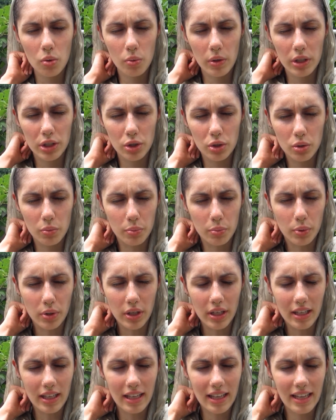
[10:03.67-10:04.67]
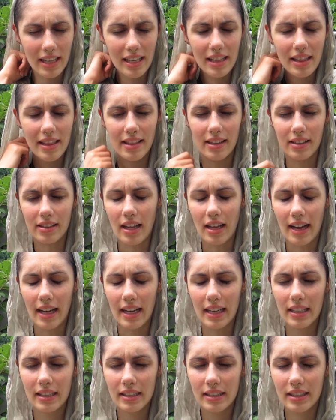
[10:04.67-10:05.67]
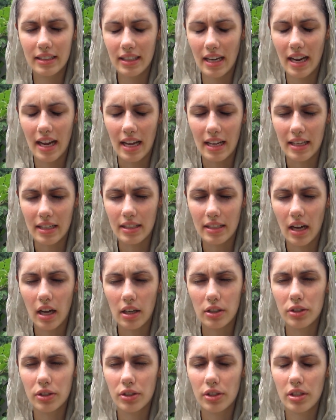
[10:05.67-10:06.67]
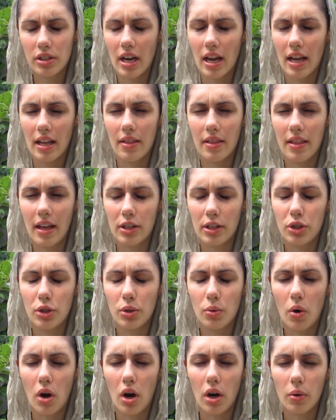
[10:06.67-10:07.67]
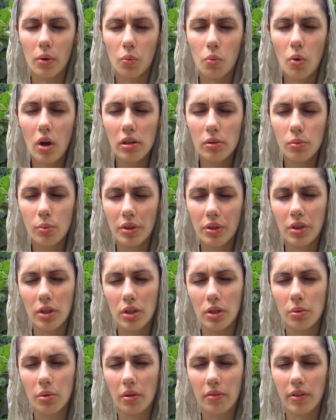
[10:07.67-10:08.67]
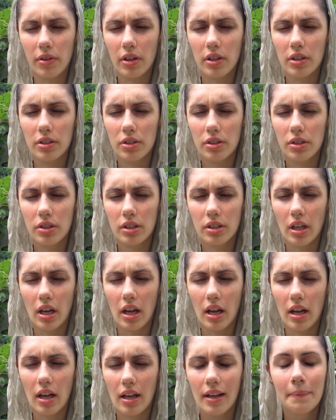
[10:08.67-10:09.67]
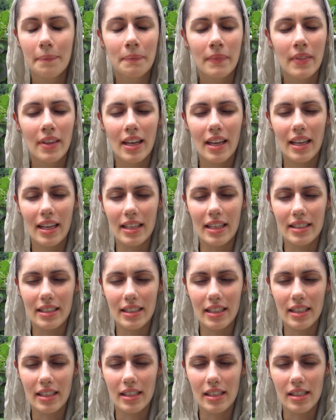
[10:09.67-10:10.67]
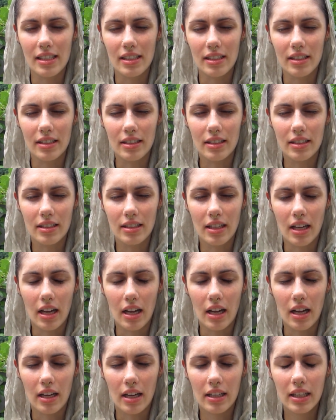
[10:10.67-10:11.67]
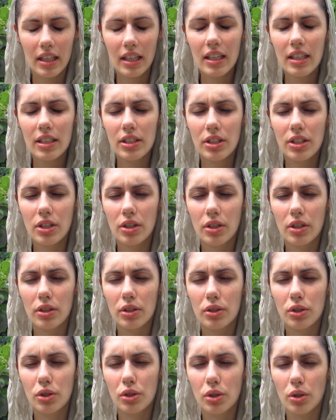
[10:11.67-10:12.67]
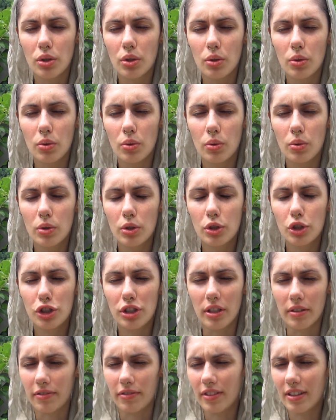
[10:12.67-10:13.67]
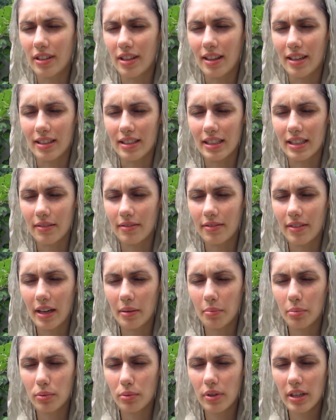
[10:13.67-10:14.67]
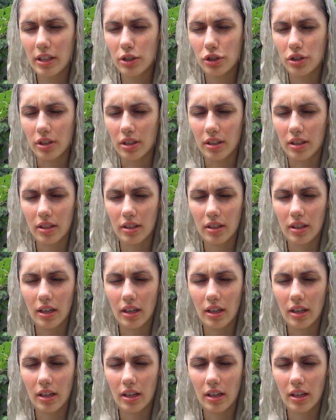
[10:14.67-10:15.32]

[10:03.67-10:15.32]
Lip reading: when you bring in the light and understand that you are one with the universe, it is easier to shift this vibration.